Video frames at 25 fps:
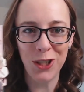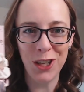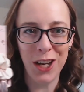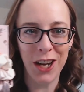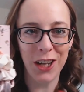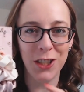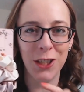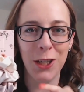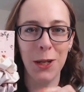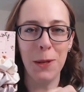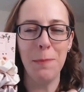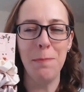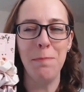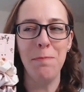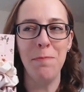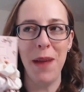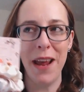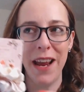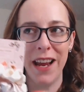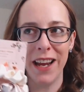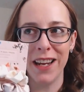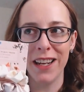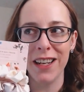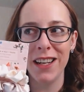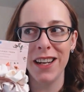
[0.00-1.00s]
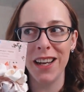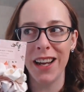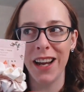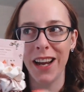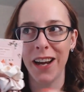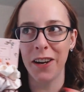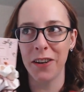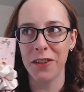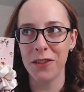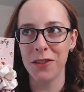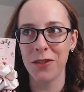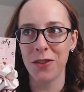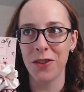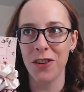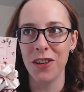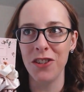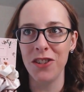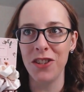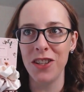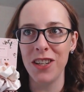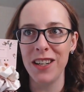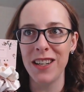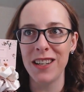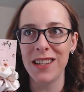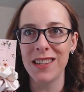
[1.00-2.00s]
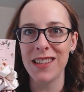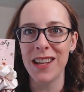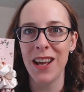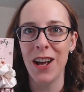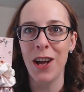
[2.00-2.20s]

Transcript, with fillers: actually made hair scrunchies,